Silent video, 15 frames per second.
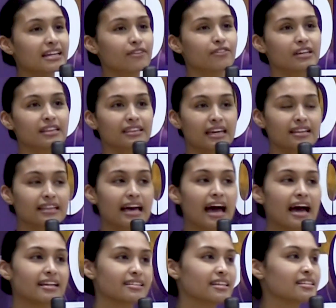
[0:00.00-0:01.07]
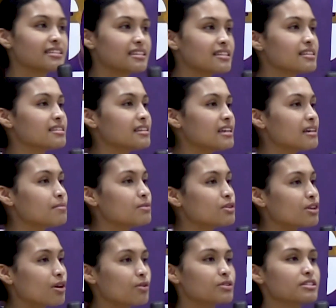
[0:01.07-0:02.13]
definitely think that I did see the team, you
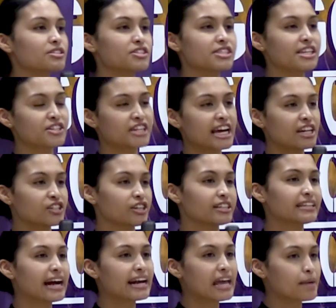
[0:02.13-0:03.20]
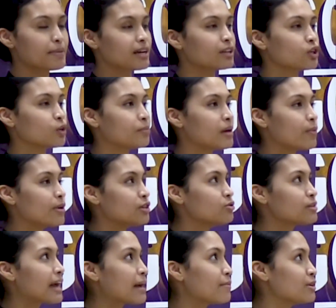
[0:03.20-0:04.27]
know, change your dynamic a little bit when you
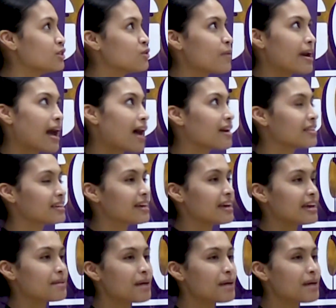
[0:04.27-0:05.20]
when you went out of the team.